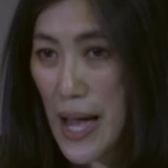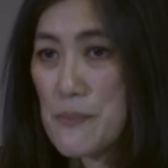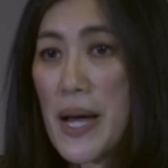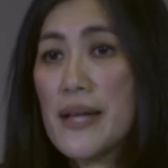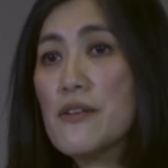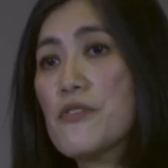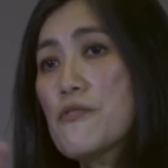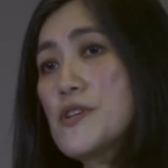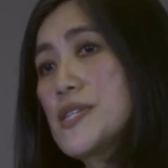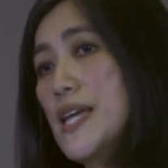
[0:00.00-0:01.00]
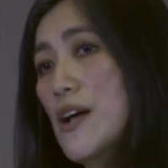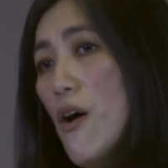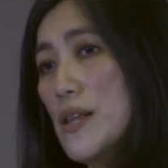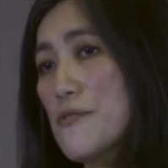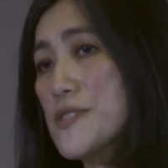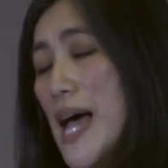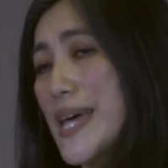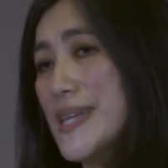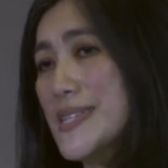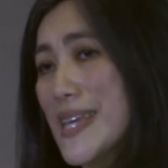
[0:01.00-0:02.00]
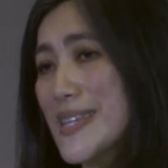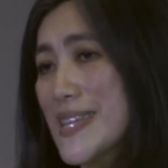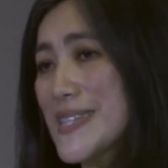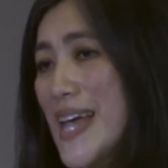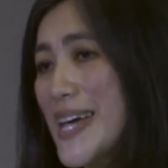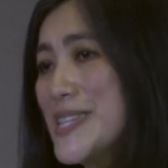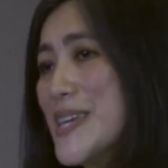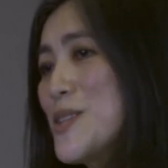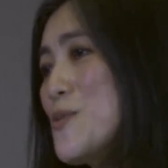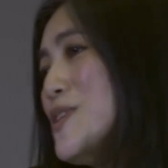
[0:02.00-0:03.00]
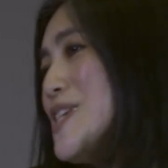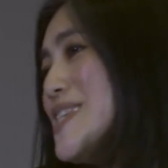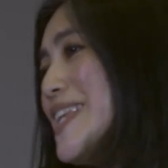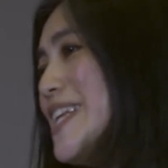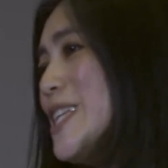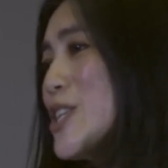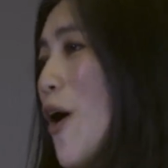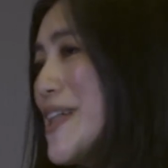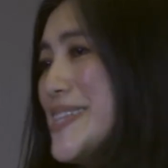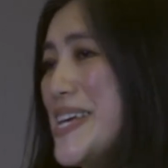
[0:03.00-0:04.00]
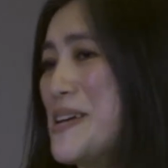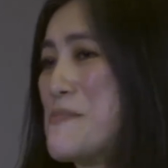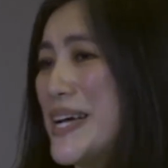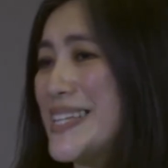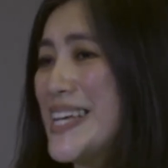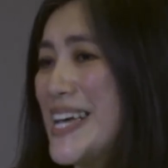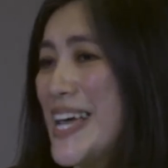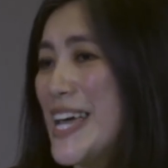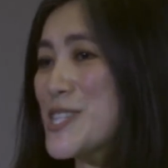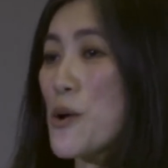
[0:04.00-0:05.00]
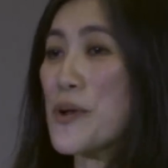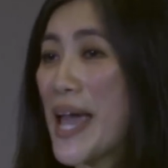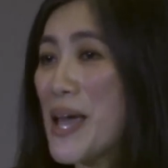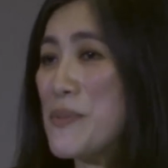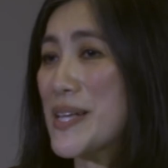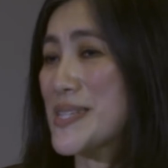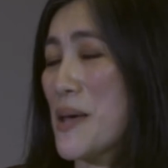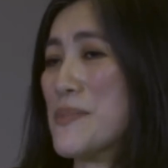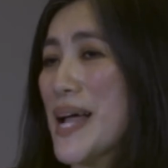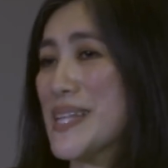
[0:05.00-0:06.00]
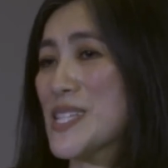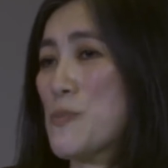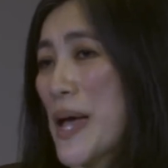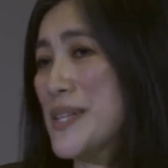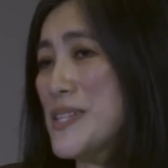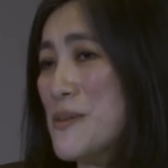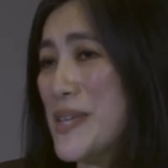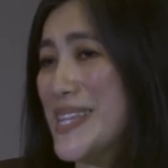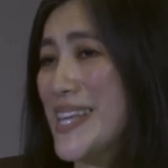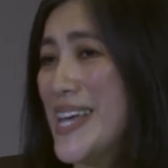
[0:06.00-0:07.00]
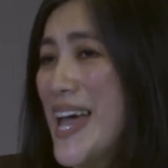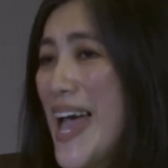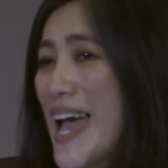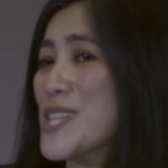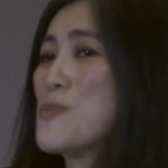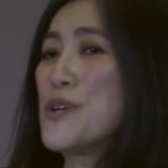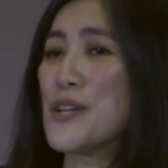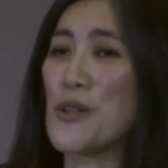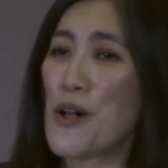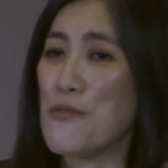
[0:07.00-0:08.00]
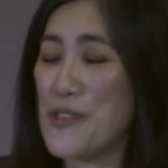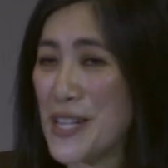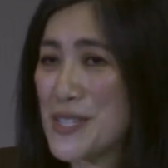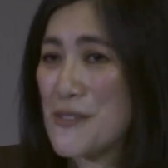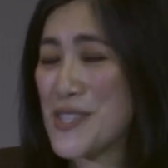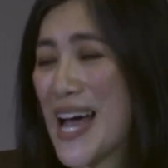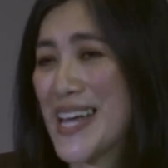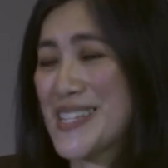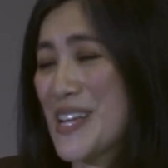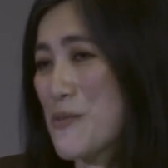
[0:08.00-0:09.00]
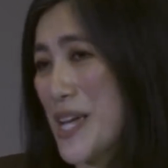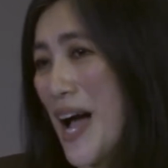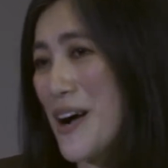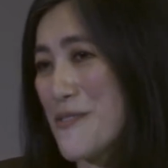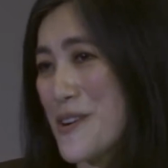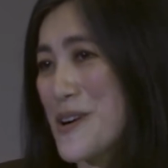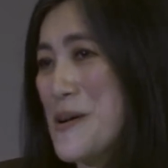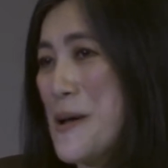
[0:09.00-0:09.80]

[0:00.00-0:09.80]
I'm kind of overseeing all of science at the Science Center, which is a little daunting, but it's okay because I'm not expected to be the expert in all fields of science that we cover.